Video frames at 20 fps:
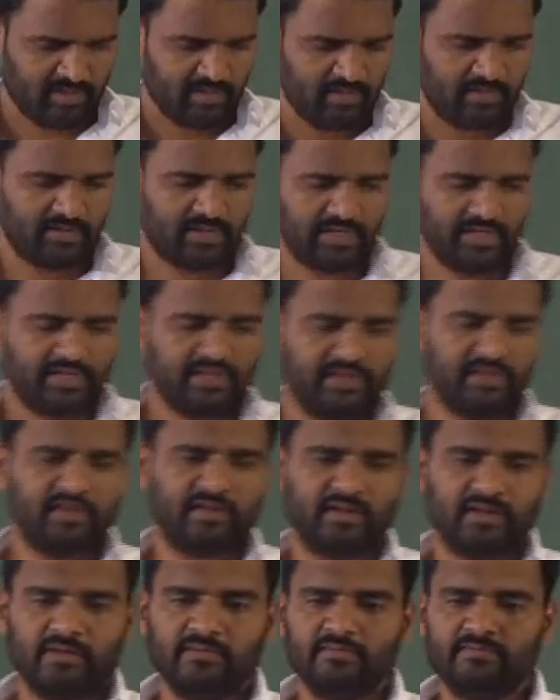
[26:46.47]
Right
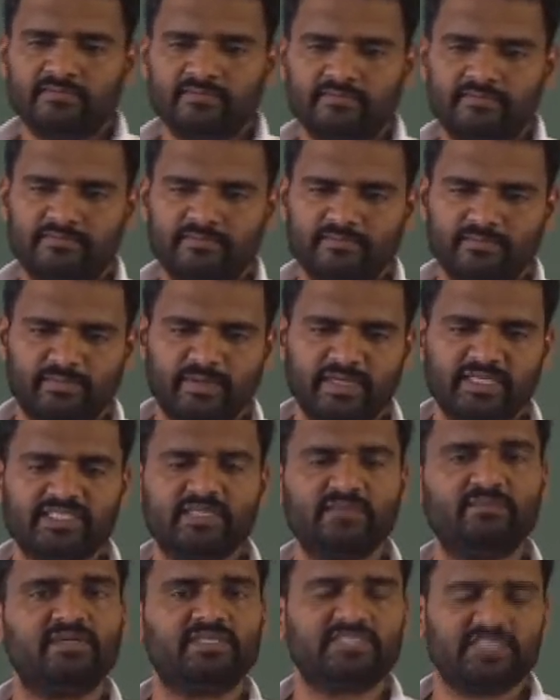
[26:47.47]
here, page
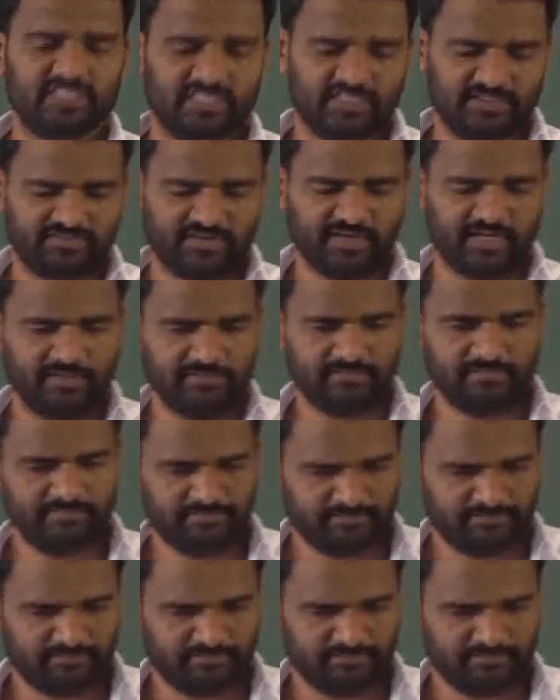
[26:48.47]
number 65,